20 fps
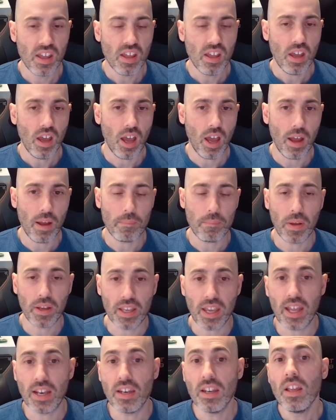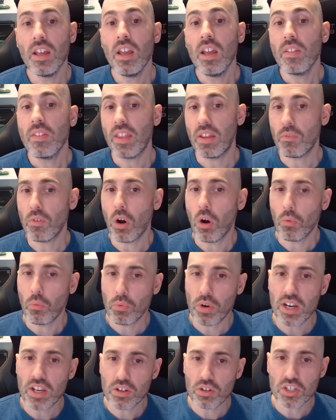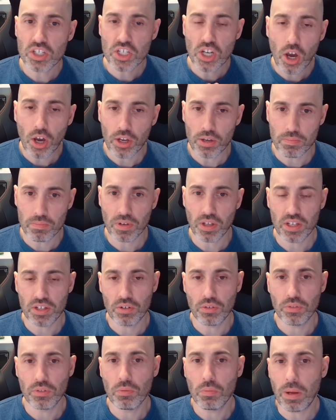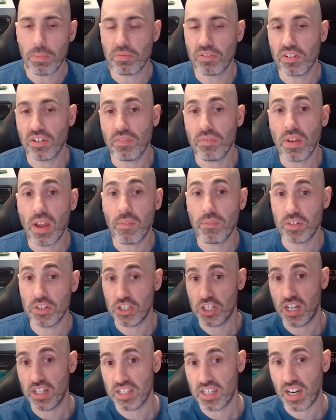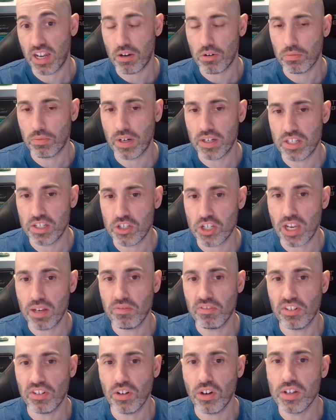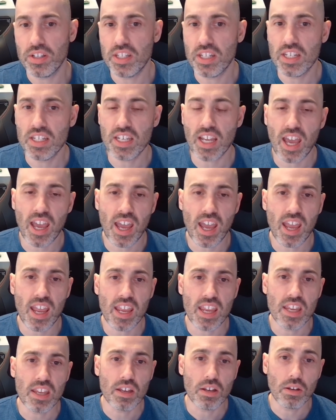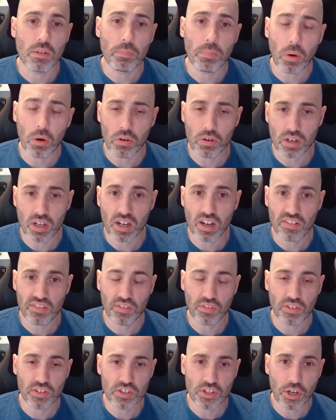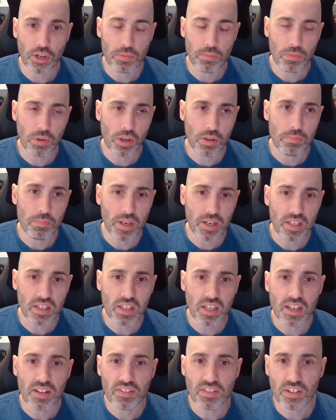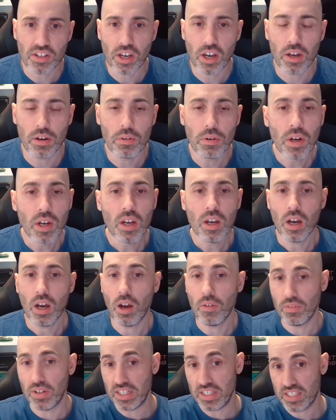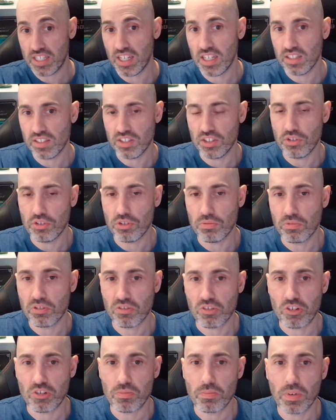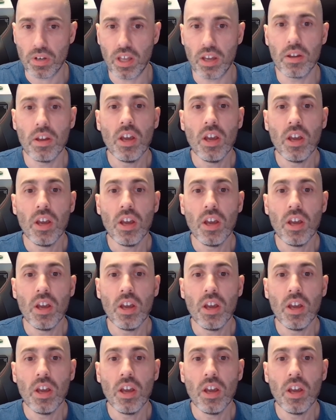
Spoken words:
Again, they've got a really good timeline on the website. If you haven't checked it out already, James and I did a podcast on the timeline many years ago. I've linked it in the YouTube description below.